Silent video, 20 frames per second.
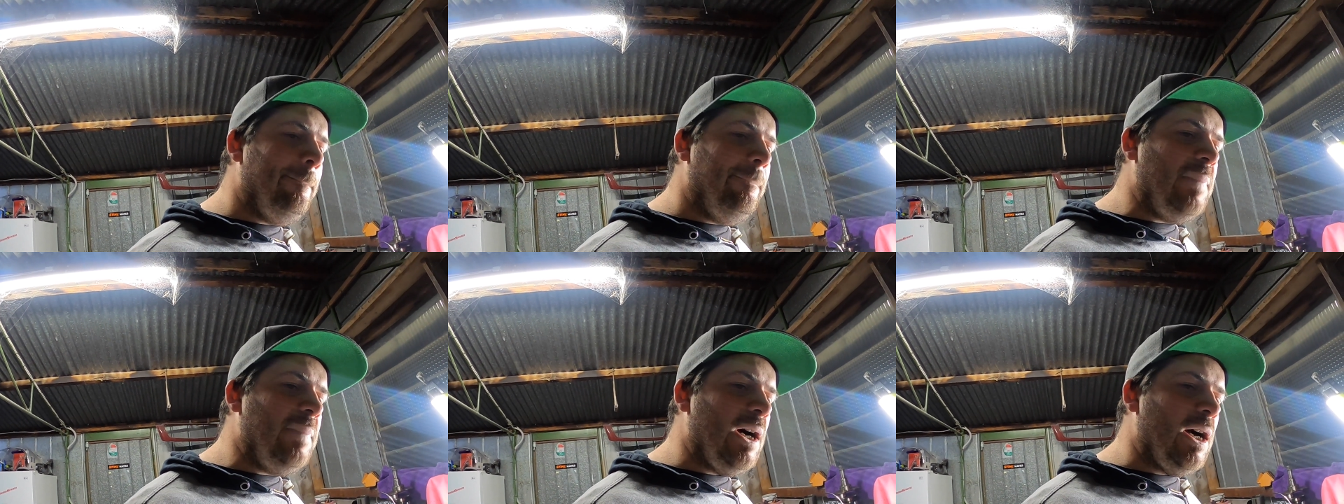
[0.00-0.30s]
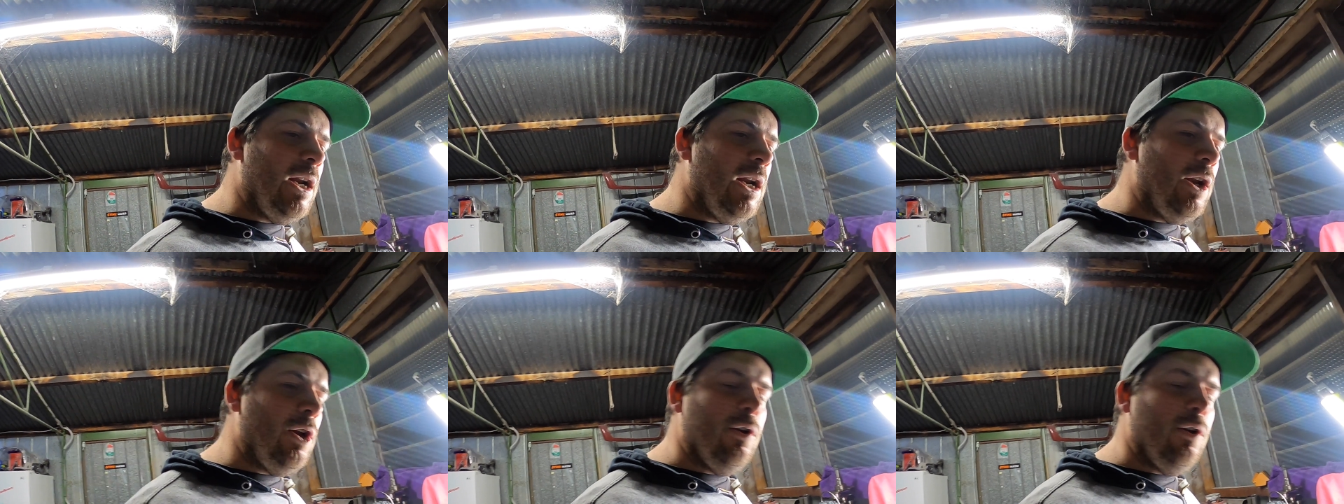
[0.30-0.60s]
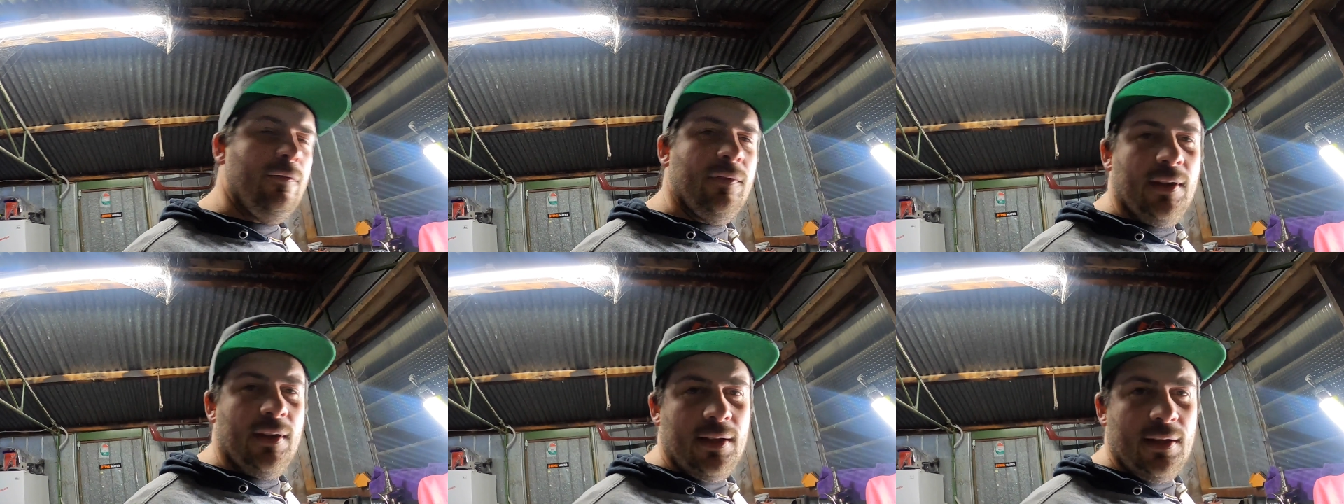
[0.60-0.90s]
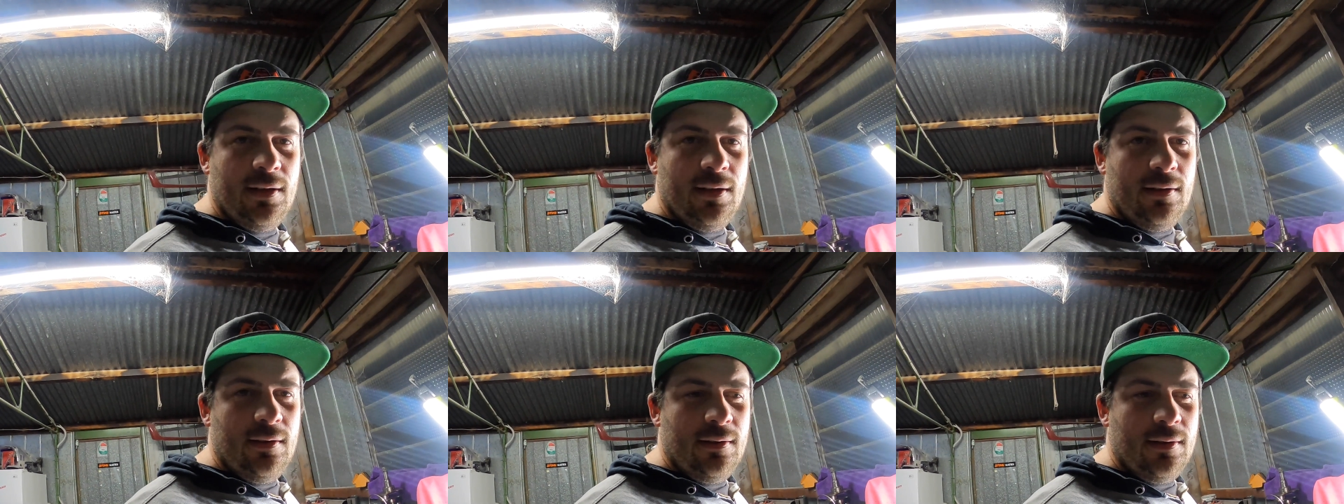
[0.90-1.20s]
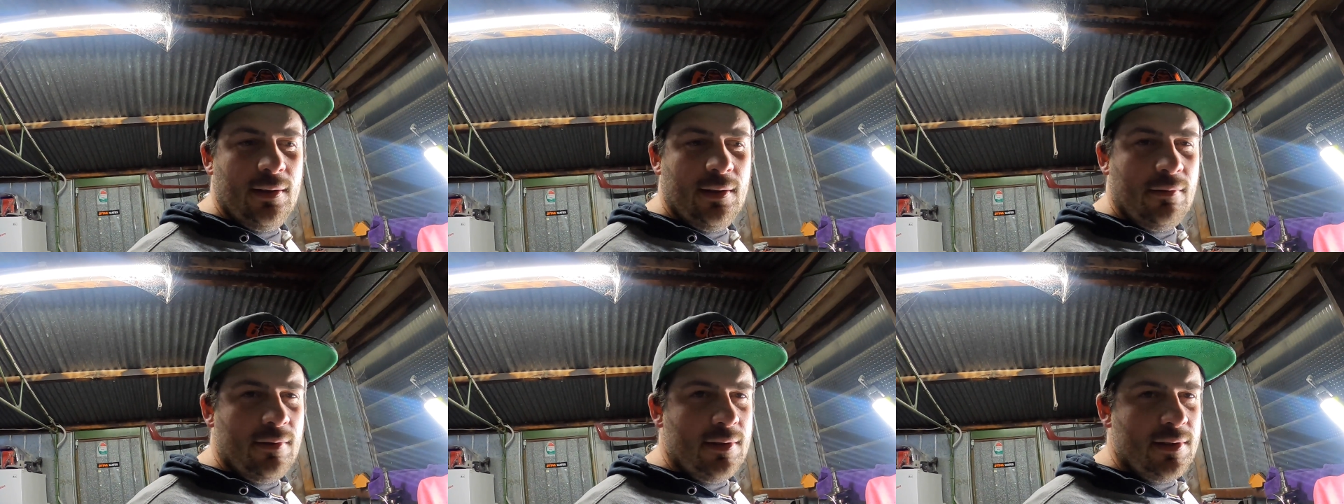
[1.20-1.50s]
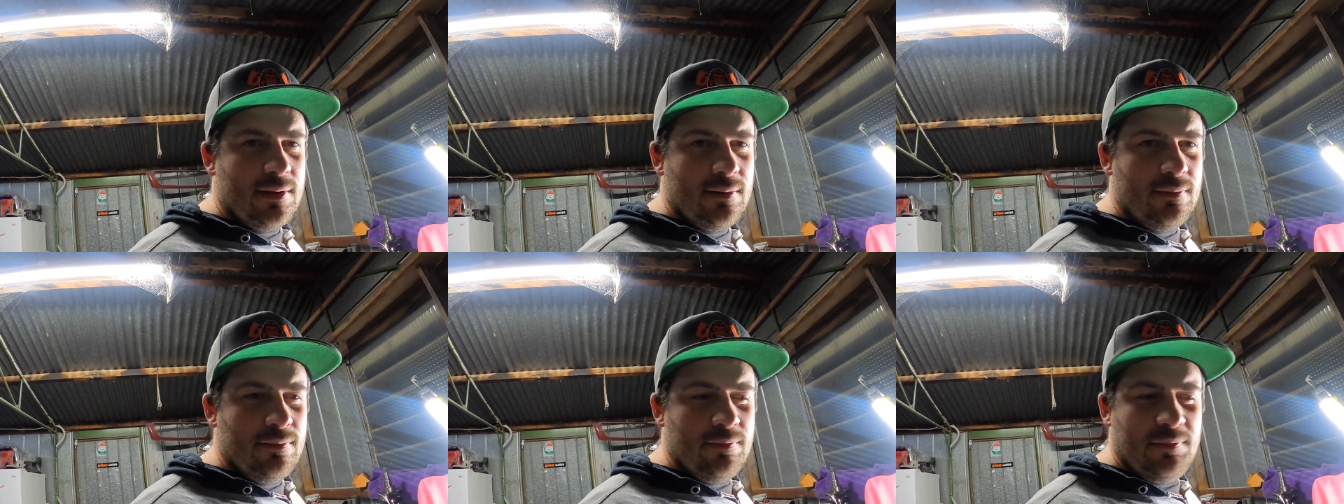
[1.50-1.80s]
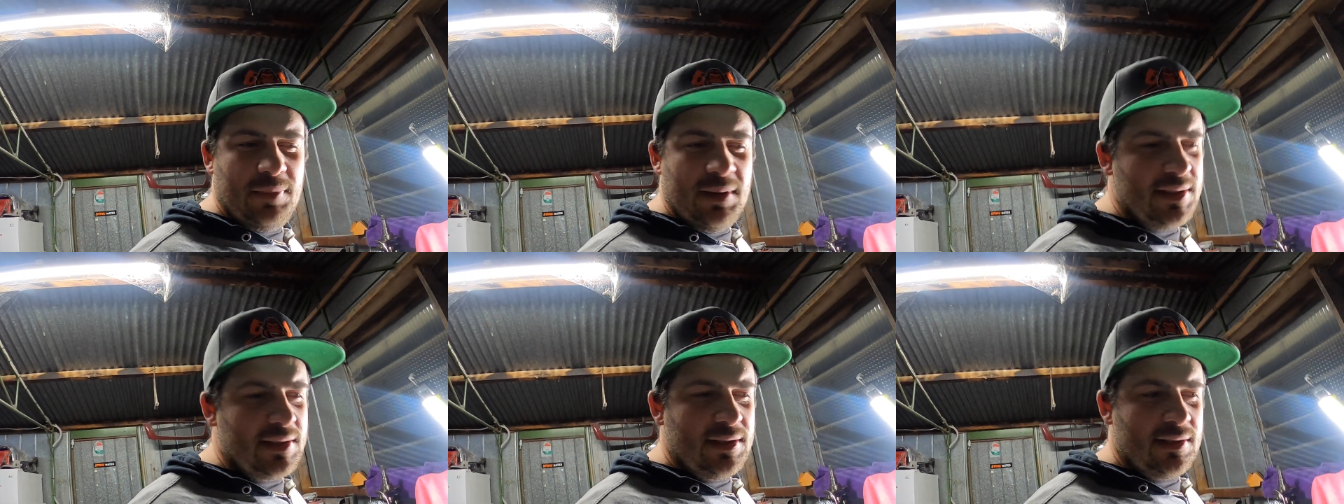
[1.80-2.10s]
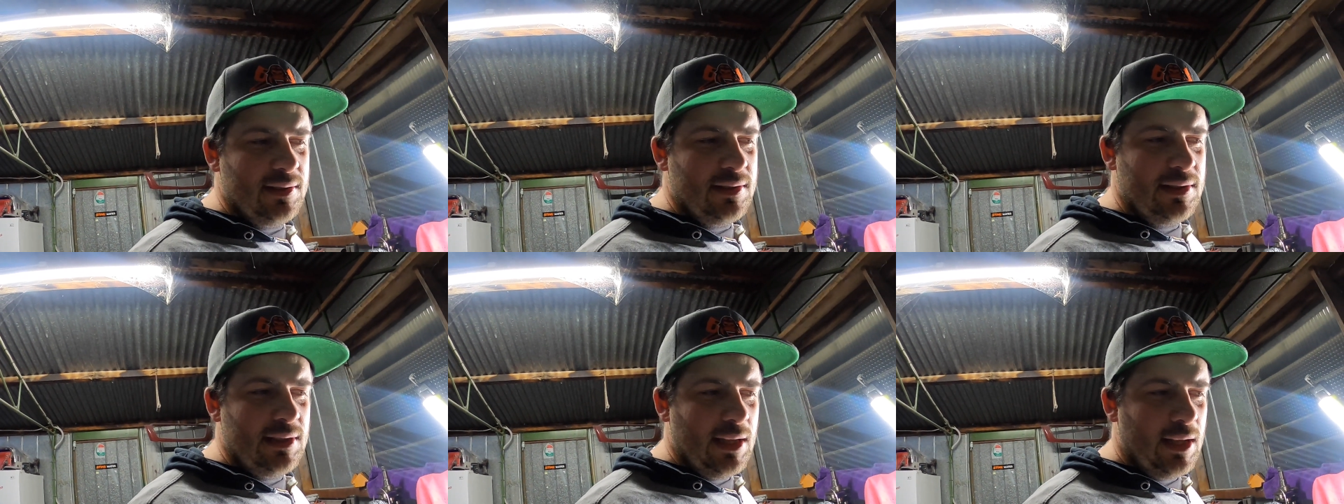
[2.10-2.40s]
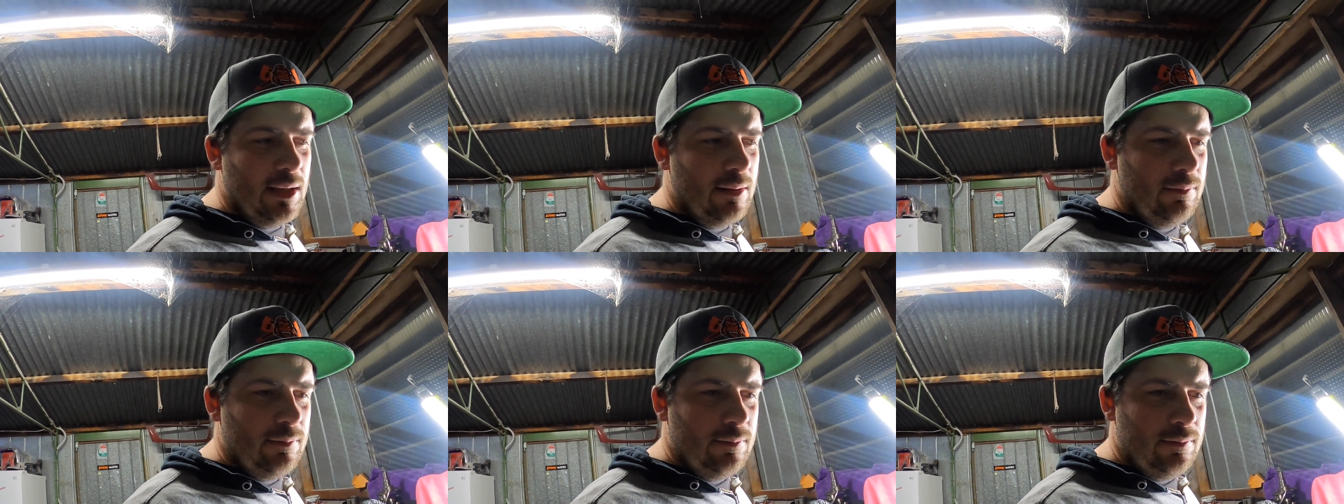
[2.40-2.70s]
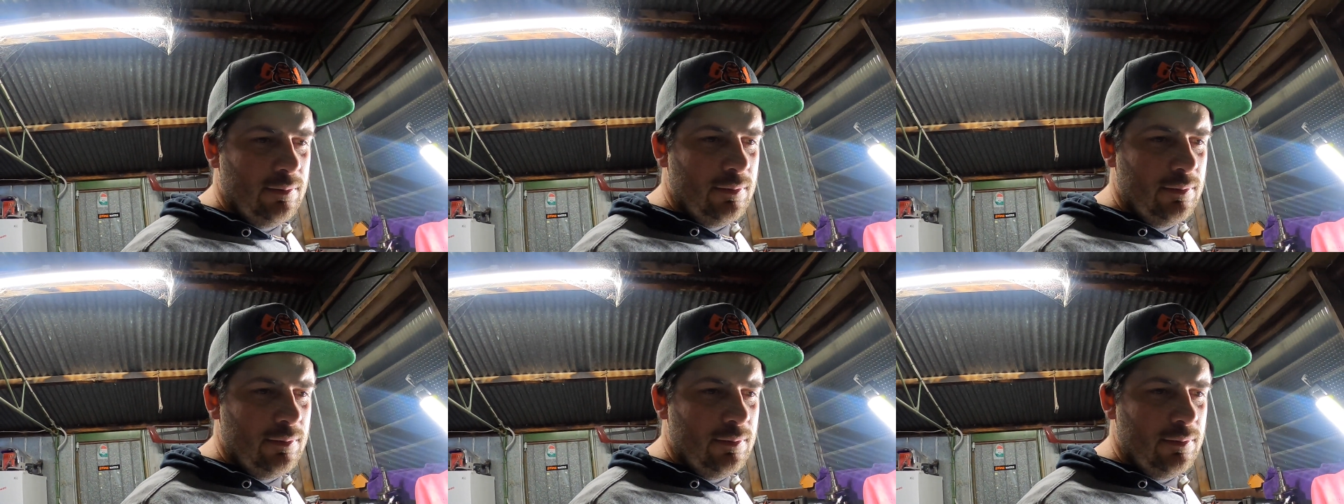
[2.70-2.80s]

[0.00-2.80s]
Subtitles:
But hopefully there isn't piston slap.